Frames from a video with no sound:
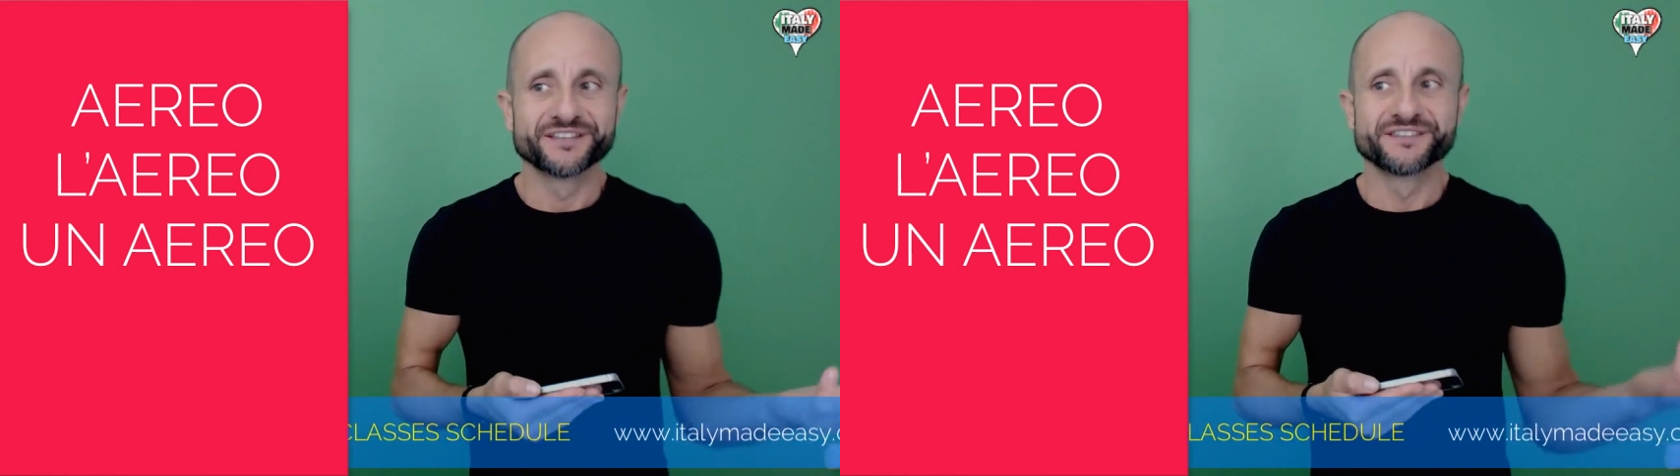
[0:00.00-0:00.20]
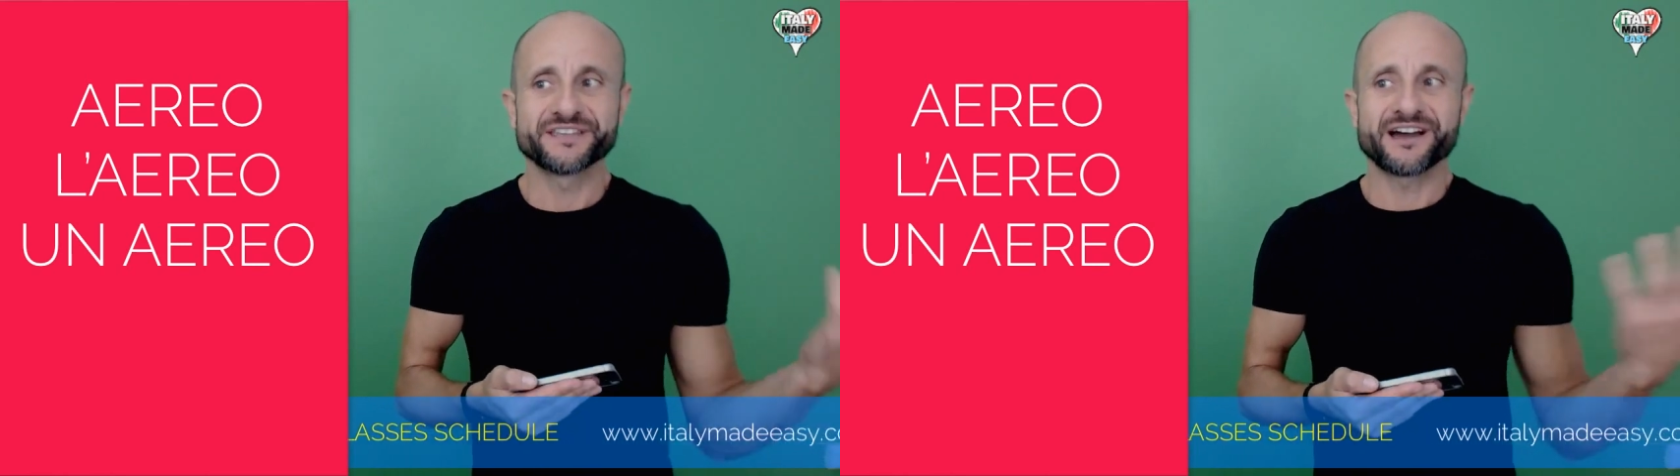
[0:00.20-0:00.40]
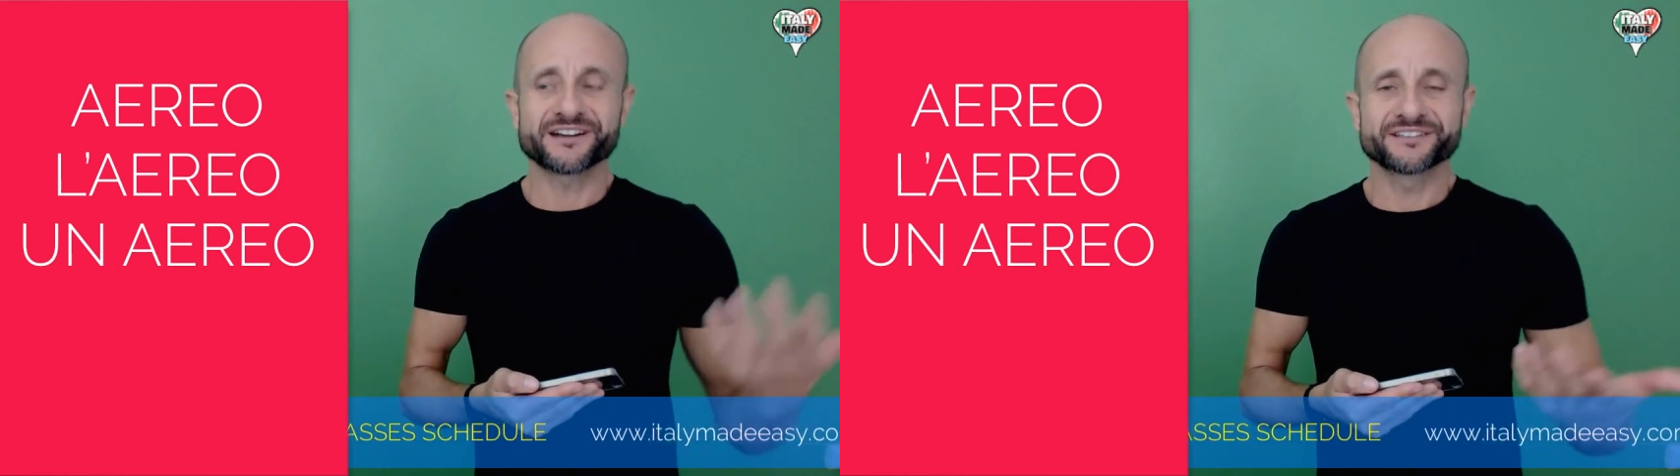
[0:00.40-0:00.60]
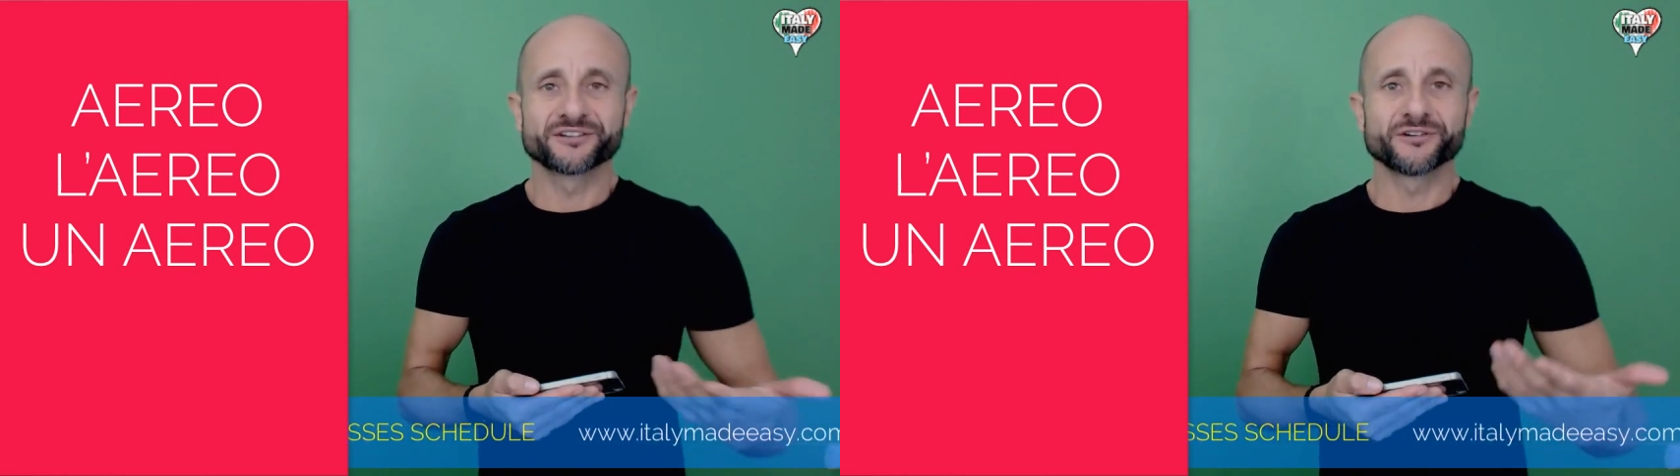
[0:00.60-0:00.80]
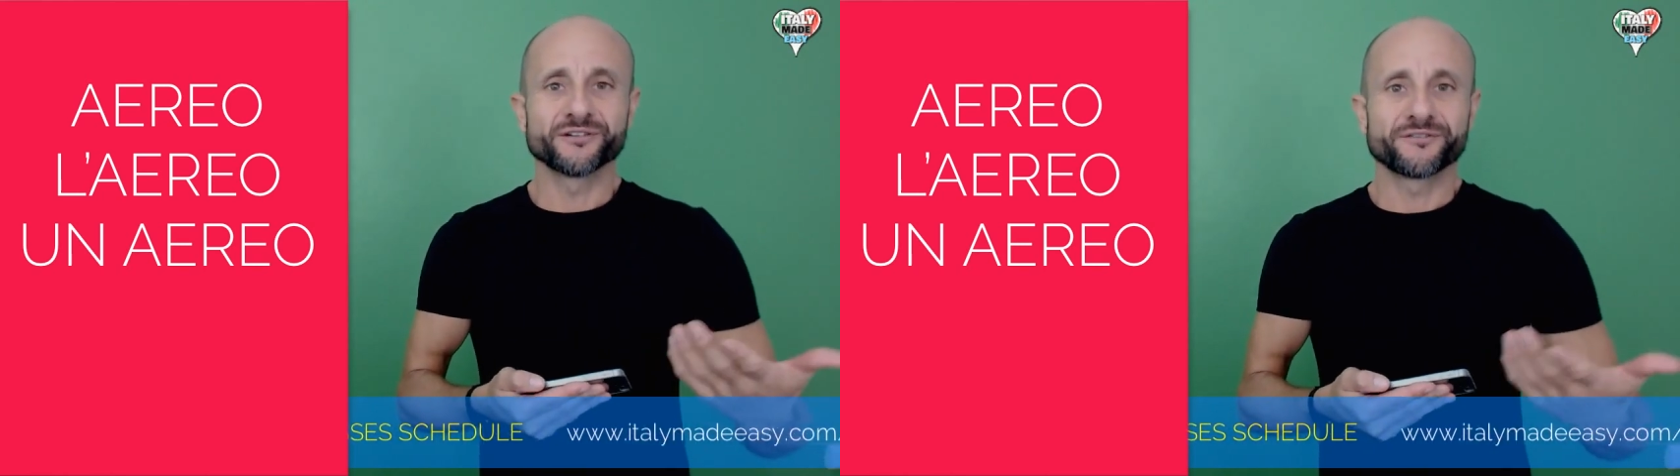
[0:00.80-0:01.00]
The
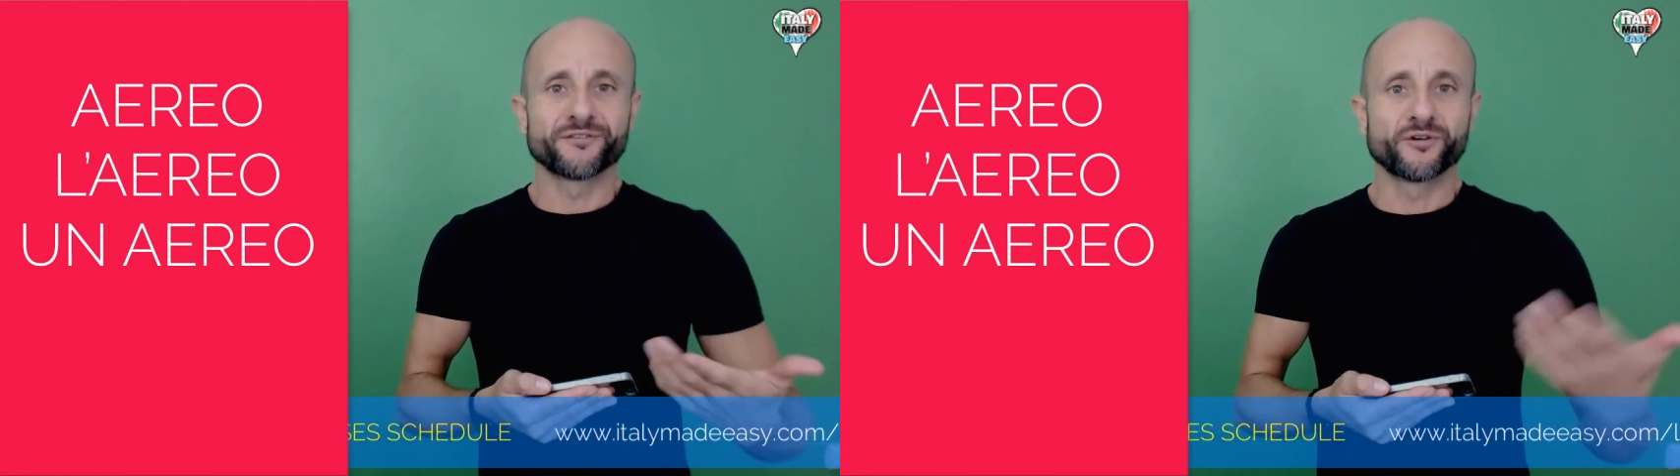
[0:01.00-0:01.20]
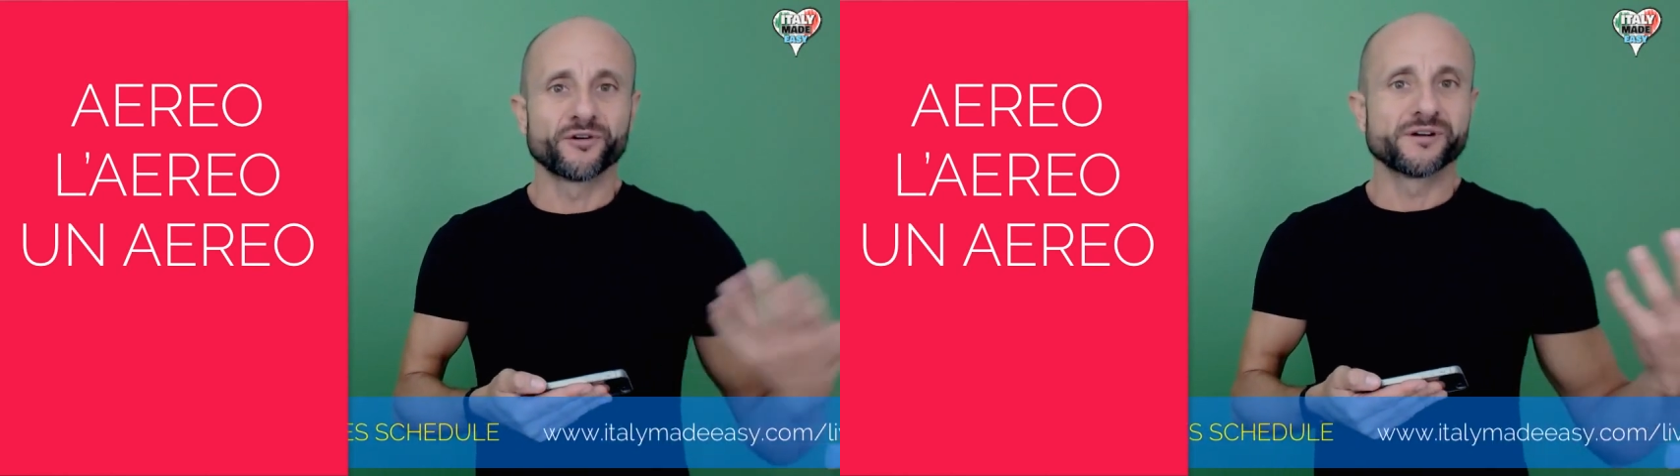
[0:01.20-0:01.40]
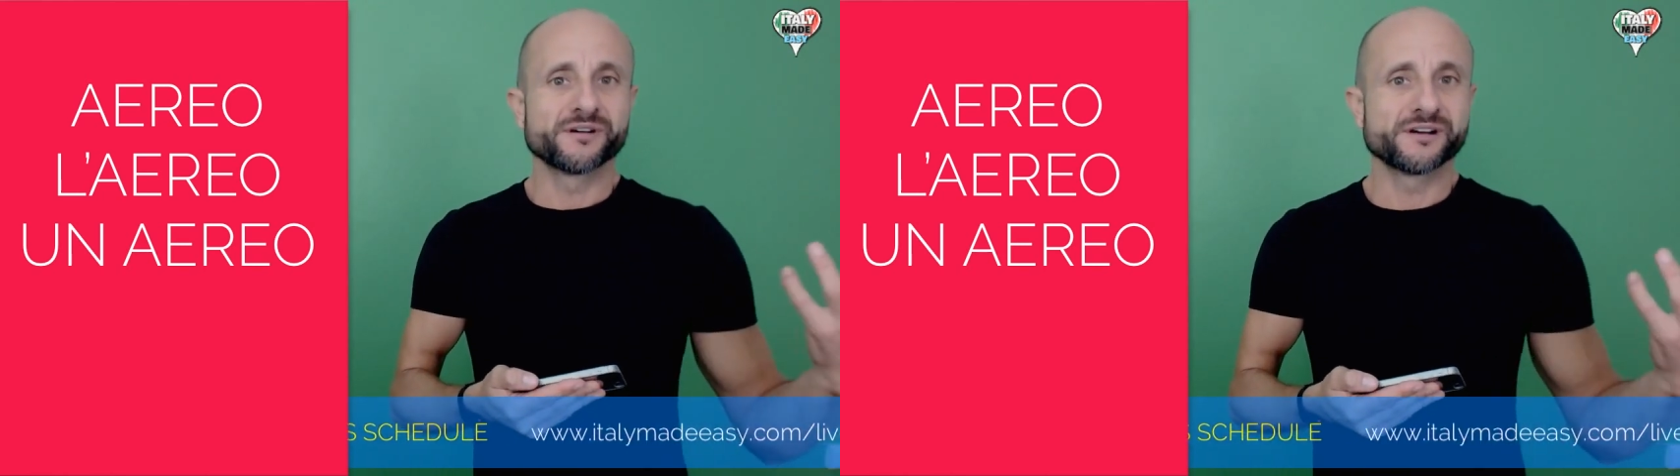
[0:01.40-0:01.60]
article for